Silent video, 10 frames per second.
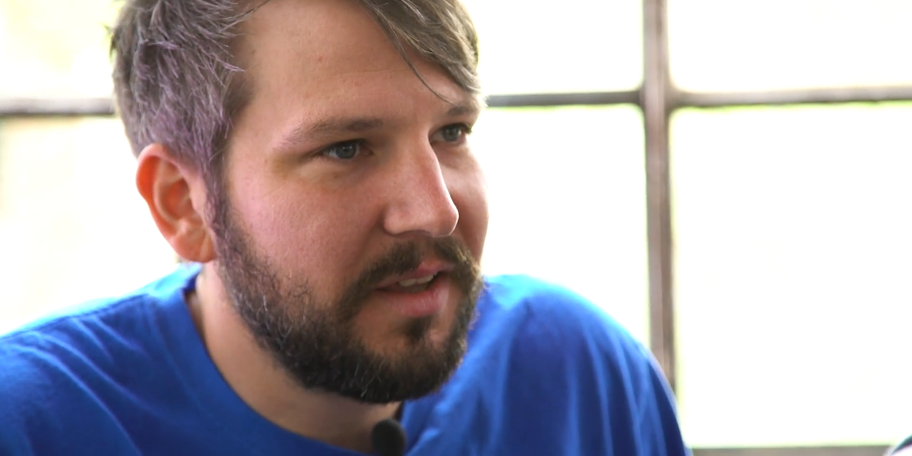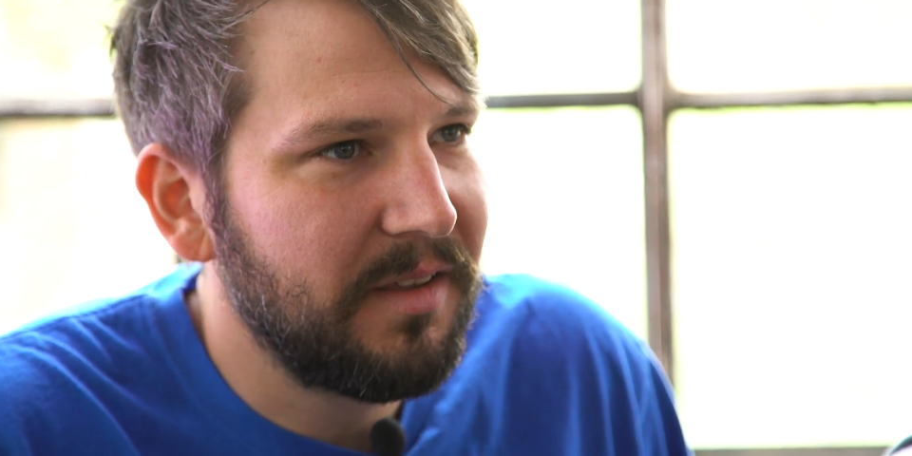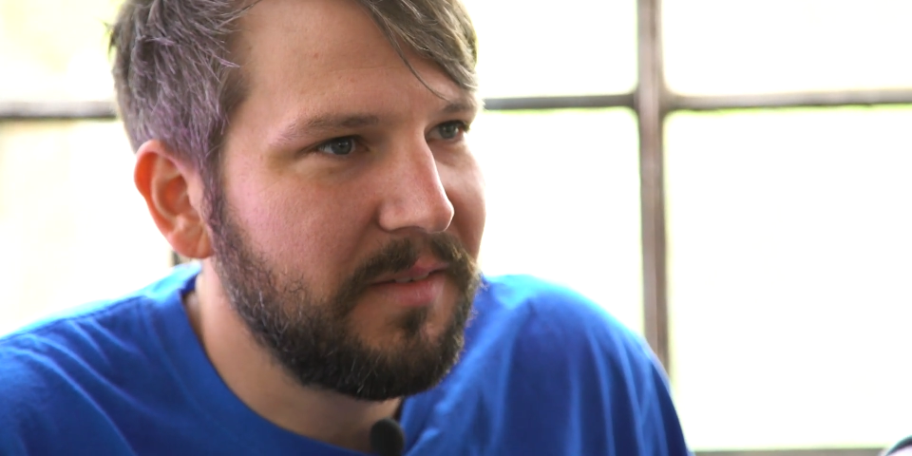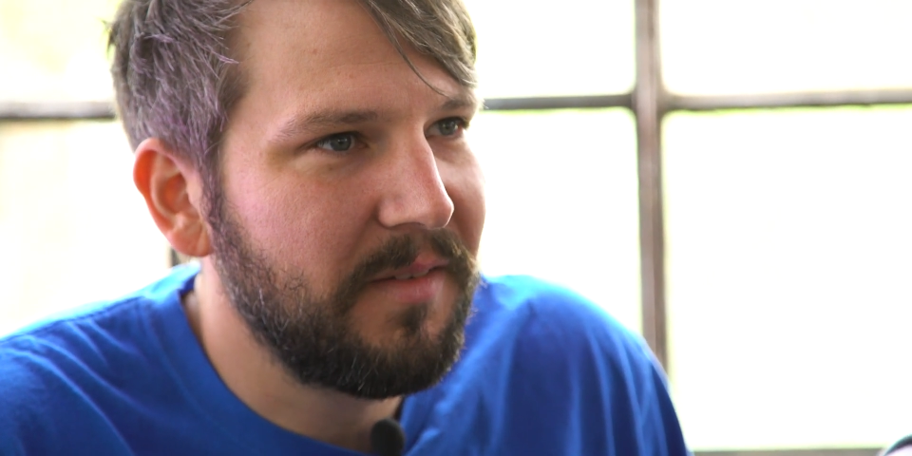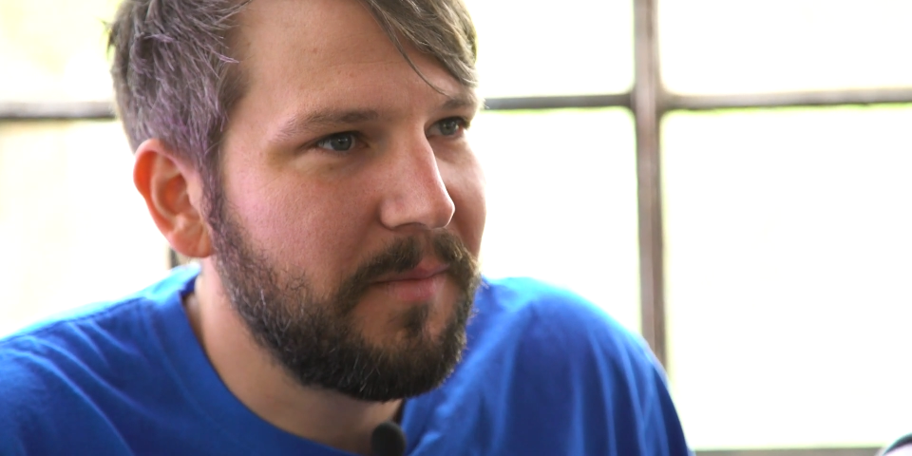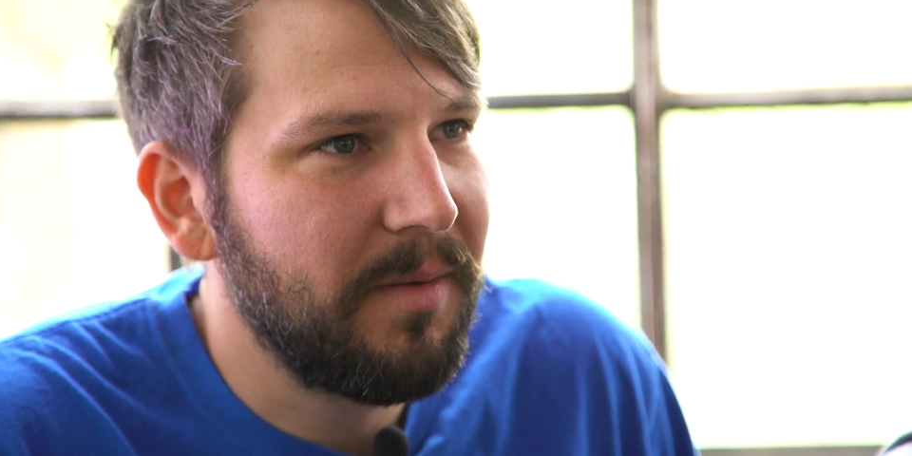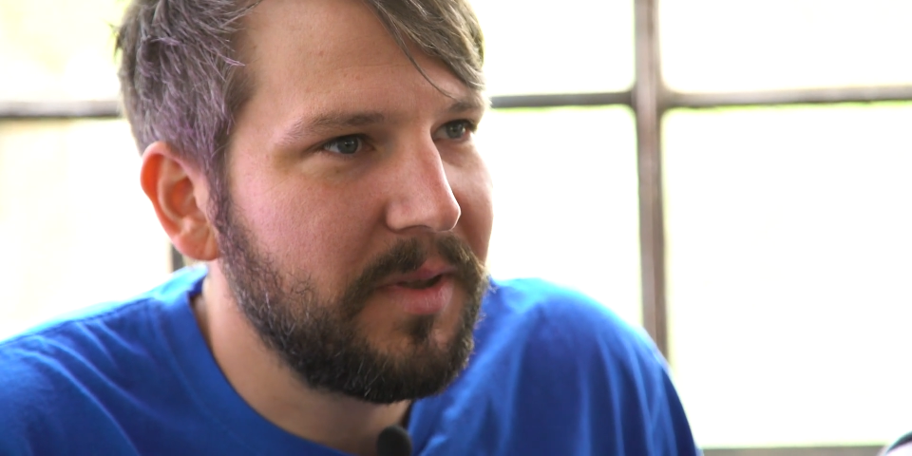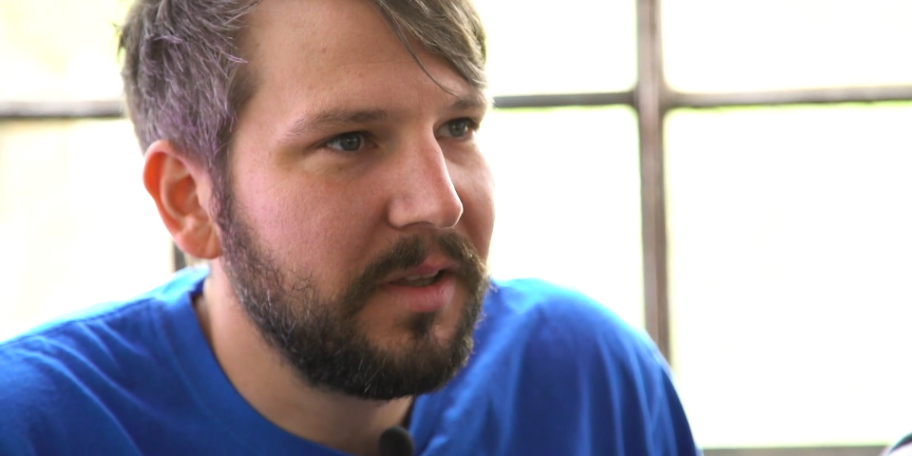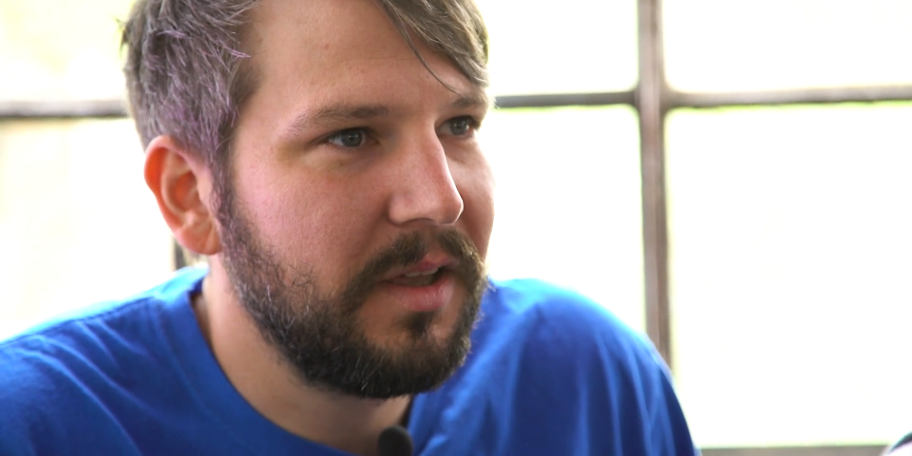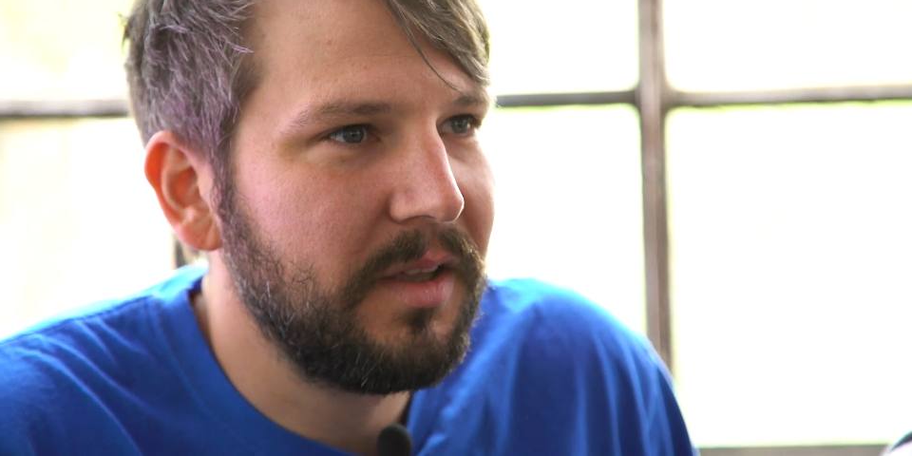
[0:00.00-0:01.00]
than
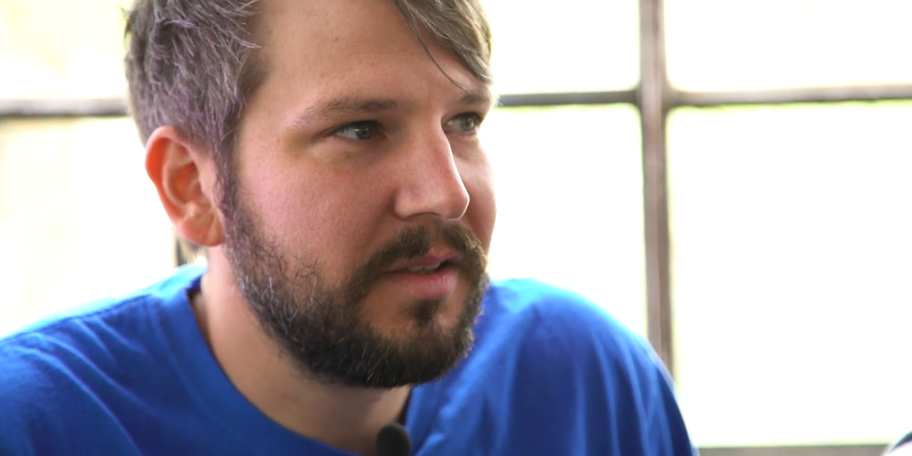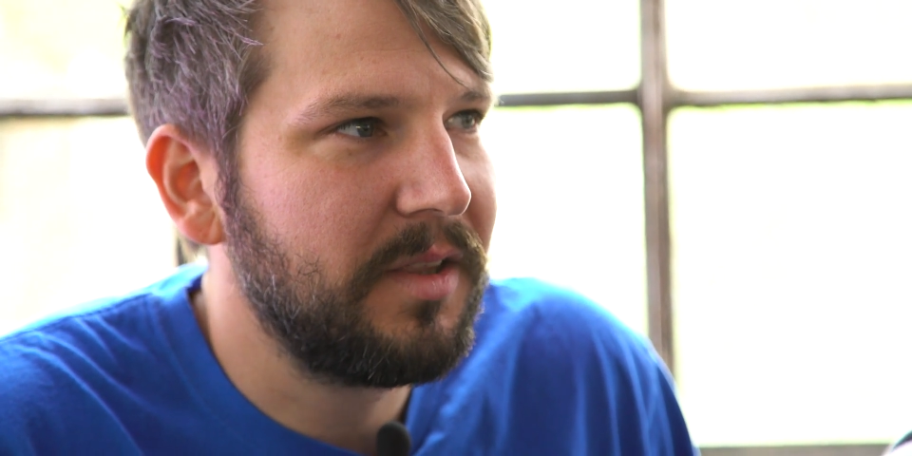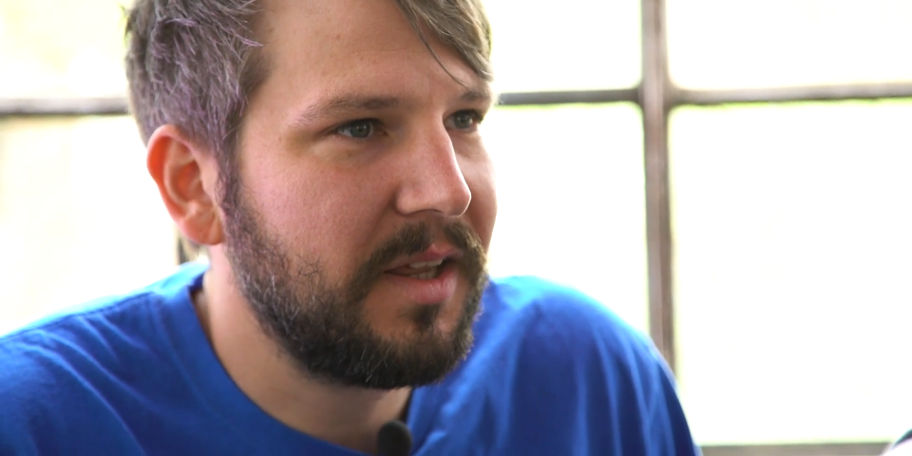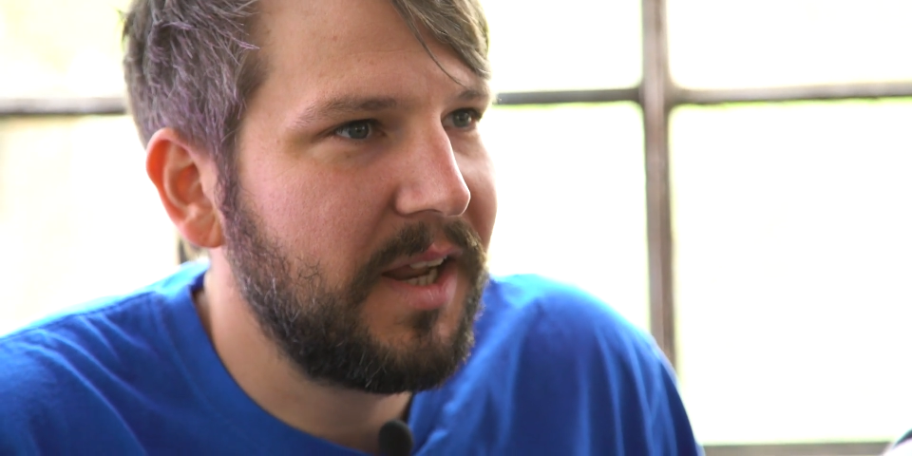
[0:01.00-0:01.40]
maybe a,